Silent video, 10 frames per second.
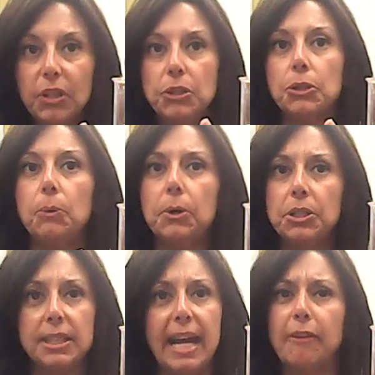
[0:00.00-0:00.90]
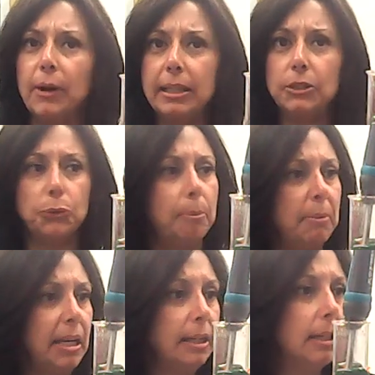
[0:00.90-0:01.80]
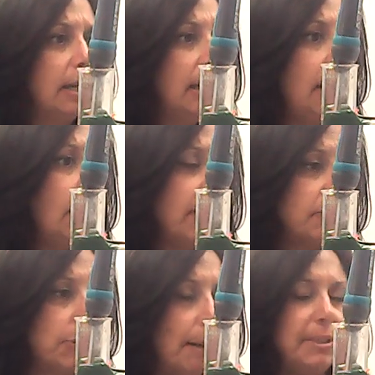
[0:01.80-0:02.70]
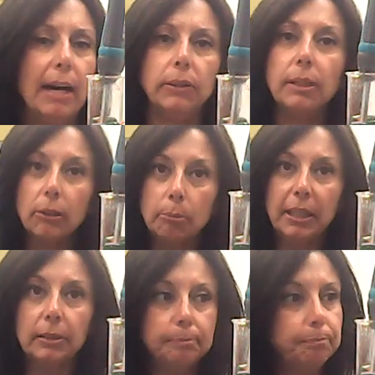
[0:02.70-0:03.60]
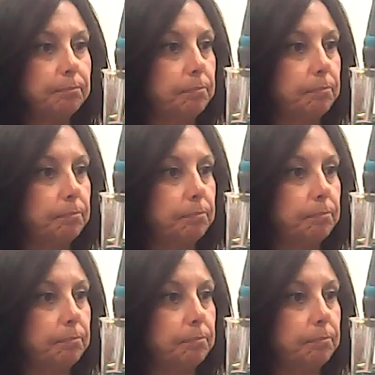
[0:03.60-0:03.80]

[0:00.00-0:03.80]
So we're just halfway into a minute, and we have dropped down a little bit.